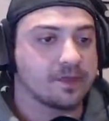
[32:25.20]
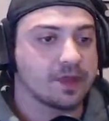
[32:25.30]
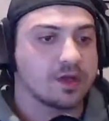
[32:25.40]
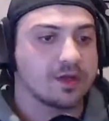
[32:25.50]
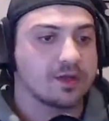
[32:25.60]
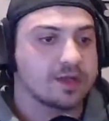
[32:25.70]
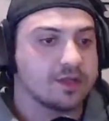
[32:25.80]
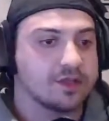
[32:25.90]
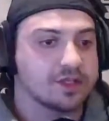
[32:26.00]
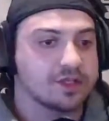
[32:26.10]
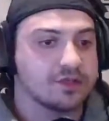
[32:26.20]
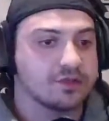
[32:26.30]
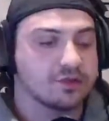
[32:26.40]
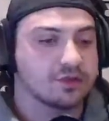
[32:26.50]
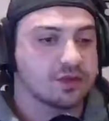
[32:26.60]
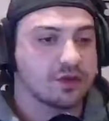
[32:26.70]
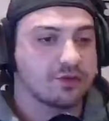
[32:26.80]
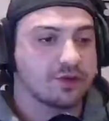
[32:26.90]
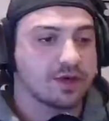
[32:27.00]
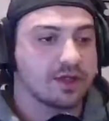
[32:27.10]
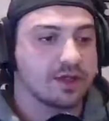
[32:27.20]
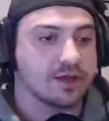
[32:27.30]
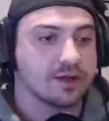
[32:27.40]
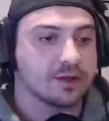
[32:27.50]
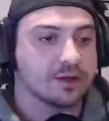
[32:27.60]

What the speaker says: I don't think you just use raw stone for anything.